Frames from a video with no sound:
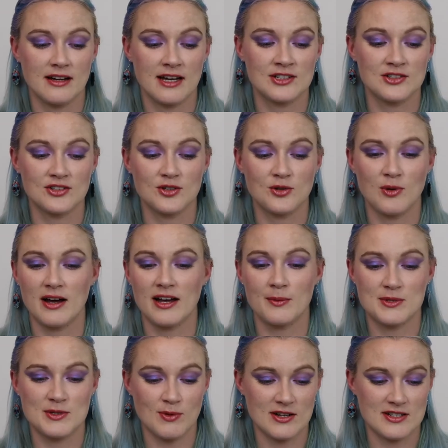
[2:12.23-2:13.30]
I don't know why
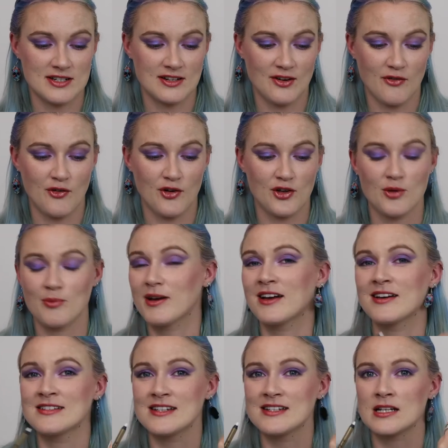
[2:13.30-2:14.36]
I'm swatching it for you,
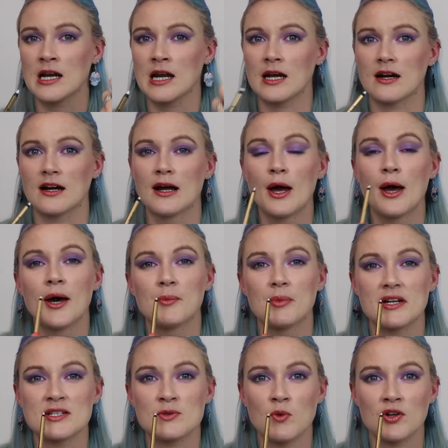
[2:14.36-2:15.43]
because it's clear,
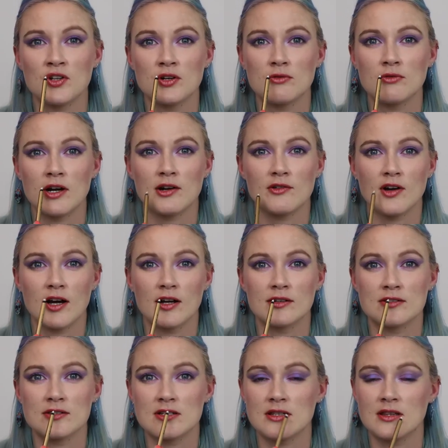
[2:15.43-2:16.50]
but it's one you run
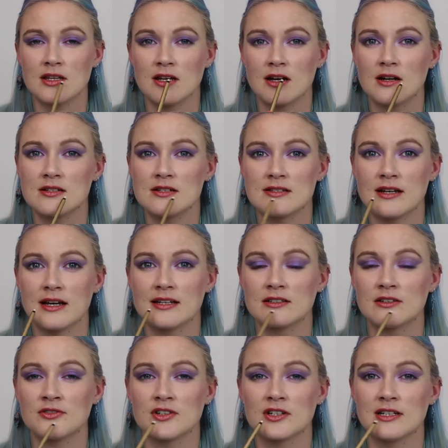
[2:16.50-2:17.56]
around the outside
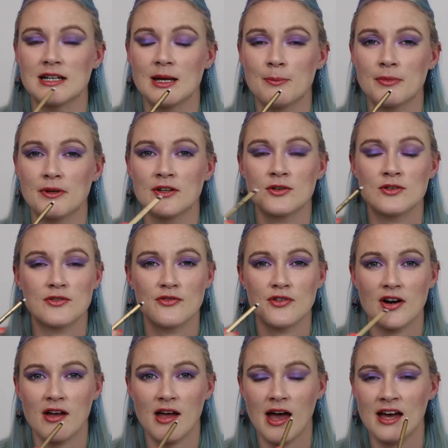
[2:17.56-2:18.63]
of your lip, you know, the
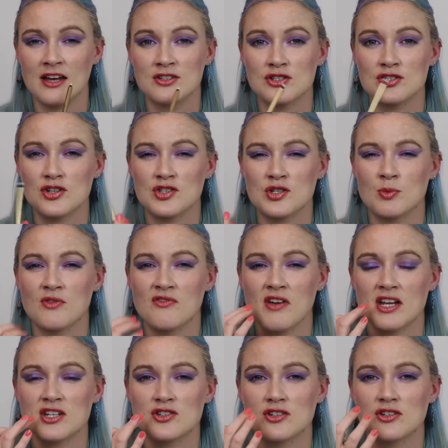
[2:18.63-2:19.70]
very edge, just to
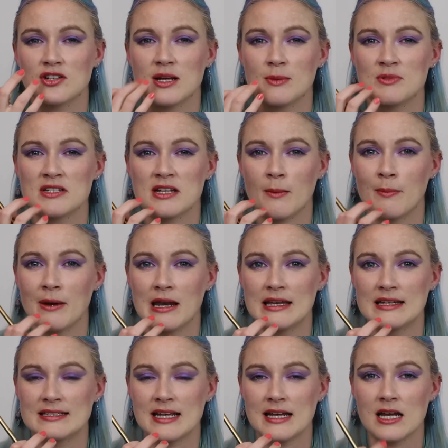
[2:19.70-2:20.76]
prevent your lipstick
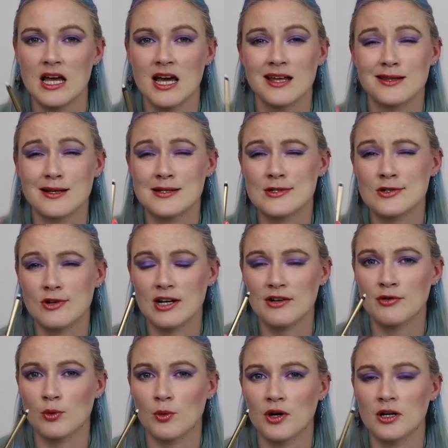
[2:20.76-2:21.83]
bleeding. This is great
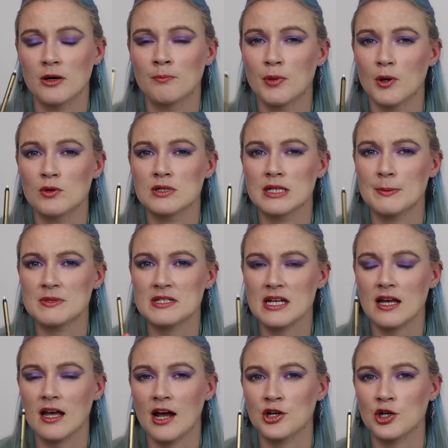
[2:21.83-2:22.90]
if you're wearing a bold
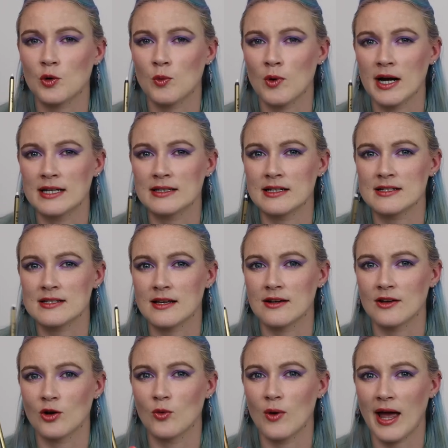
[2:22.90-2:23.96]
lipstick and you're worried that it's
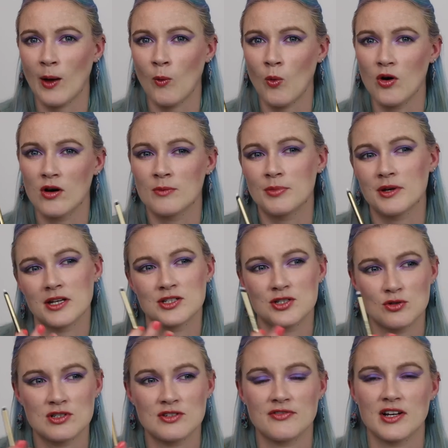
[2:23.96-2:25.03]
going to go AWOL, but you
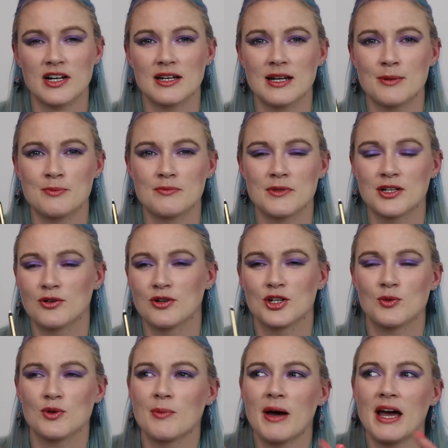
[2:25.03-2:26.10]
don't have a lip, you know, you
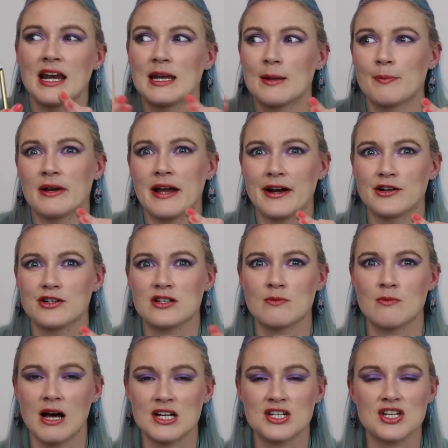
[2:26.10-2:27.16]
don't want to buy a lip liner to
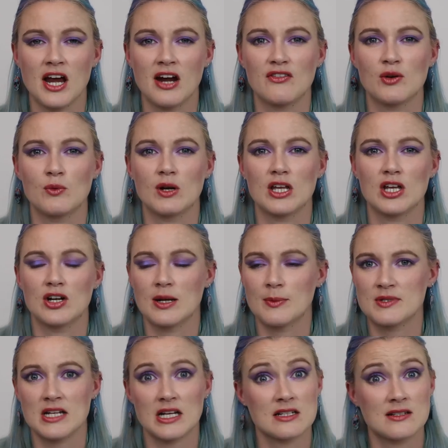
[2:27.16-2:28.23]
match every one of your
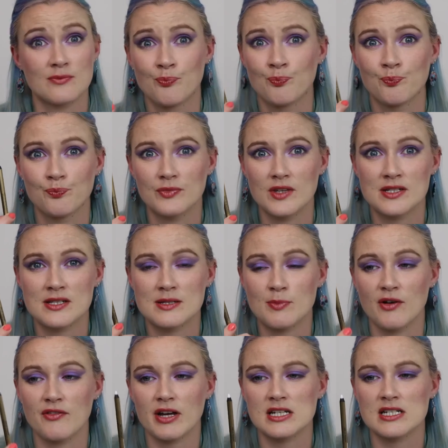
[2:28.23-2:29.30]
lipsticks. This is
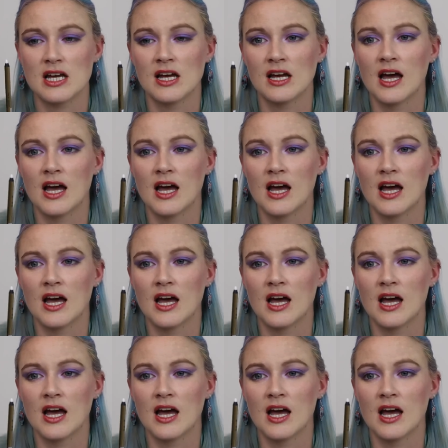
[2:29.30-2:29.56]
perfect.